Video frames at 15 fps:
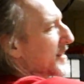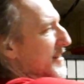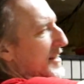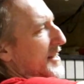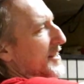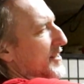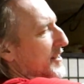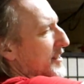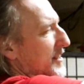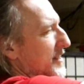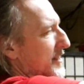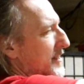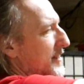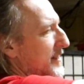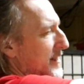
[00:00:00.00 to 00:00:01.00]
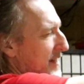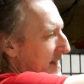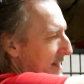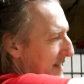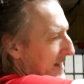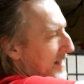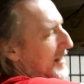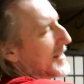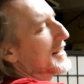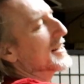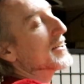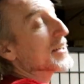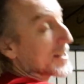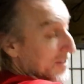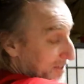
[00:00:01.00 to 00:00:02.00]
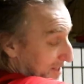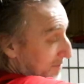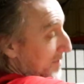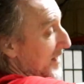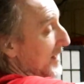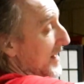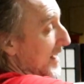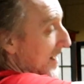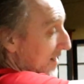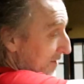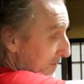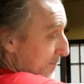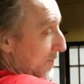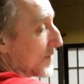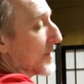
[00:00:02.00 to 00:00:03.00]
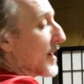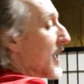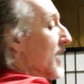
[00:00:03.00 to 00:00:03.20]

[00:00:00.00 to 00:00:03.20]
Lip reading: like this. And who can do it to me now? A